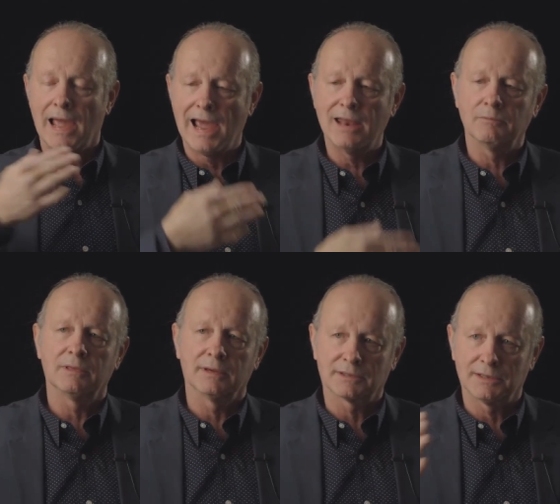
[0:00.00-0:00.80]
and with
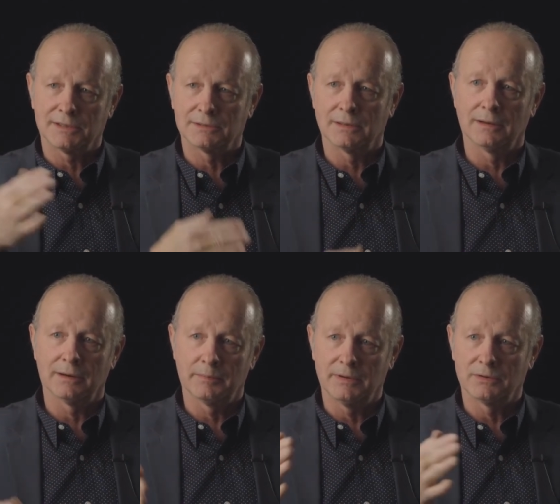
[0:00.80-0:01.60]
the extinction
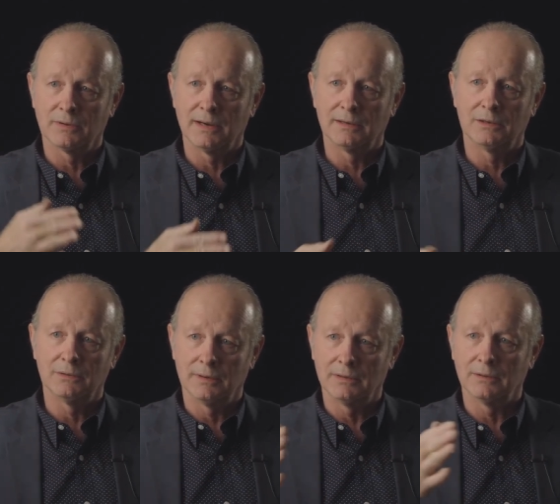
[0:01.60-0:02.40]
therapy you're trying to
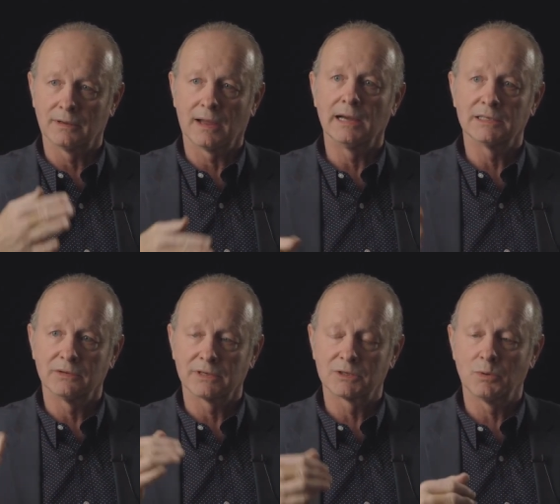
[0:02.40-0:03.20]
do under the guise
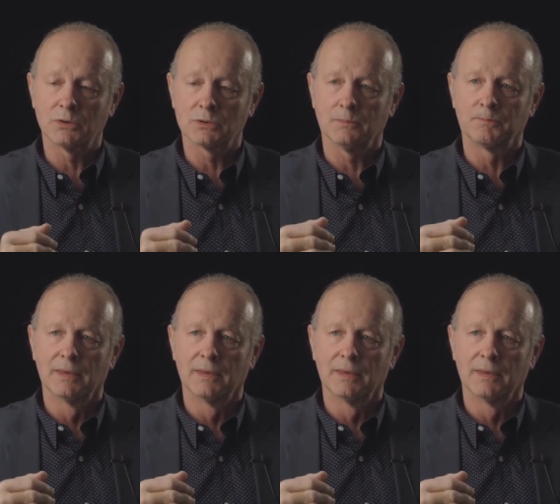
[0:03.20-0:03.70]
of exposure.